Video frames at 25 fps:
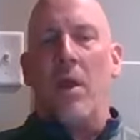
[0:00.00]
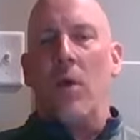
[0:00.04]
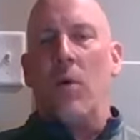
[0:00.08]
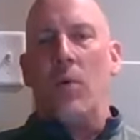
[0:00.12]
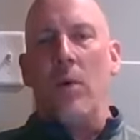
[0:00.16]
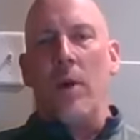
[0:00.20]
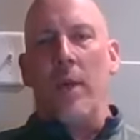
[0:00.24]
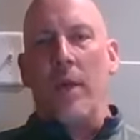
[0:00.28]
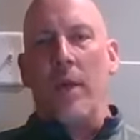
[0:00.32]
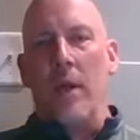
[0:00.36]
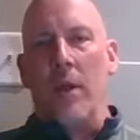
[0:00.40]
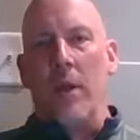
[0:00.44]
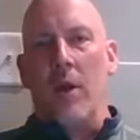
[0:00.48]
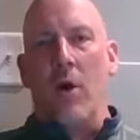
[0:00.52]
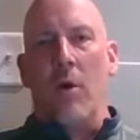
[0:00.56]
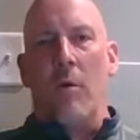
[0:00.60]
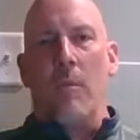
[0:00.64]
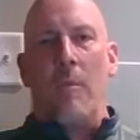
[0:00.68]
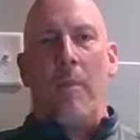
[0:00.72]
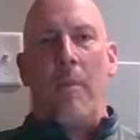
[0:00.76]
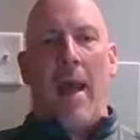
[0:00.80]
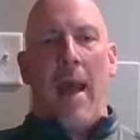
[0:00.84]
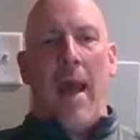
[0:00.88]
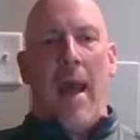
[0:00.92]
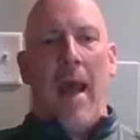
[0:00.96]
we can go
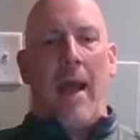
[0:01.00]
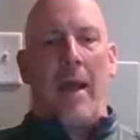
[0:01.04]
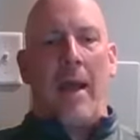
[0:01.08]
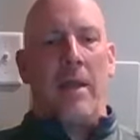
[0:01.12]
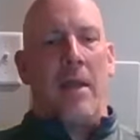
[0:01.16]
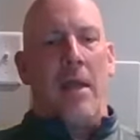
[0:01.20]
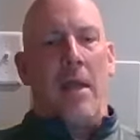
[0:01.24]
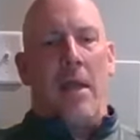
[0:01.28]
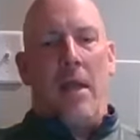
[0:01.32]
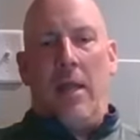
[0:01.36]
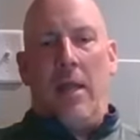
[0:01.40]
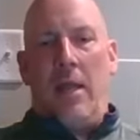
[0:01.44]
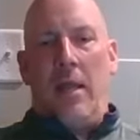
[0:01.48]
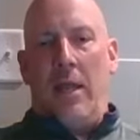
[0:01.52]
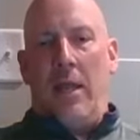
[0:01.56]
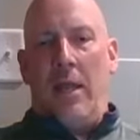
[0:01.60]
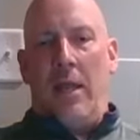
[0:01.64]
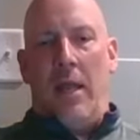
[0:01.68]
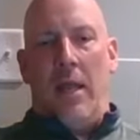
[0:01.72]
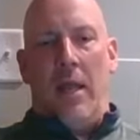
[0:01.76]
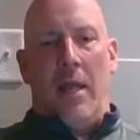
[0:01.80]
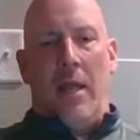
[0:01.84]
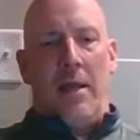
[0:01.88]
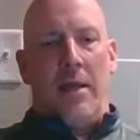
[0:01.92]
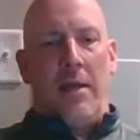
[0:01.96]
back
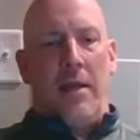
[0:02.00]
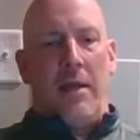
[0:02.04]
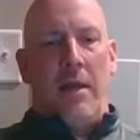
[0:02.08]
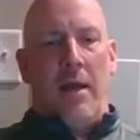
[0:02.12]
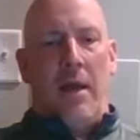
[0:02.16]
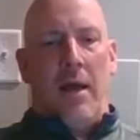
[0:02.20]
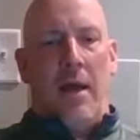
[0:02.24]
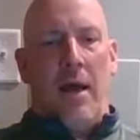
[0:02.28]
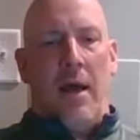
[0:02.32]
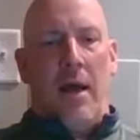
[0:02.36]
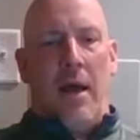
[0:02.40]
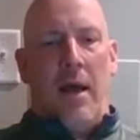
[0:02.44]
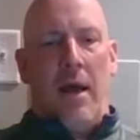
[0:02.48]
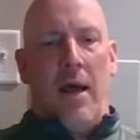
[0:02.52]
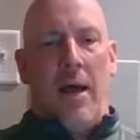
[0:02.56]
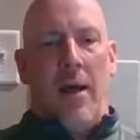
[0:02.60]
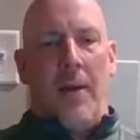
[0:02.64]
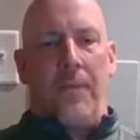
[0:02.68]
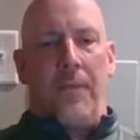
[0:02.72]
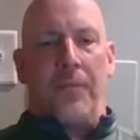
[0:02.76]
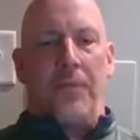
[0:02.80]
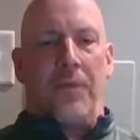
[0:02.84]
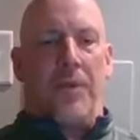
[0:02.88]
in uh,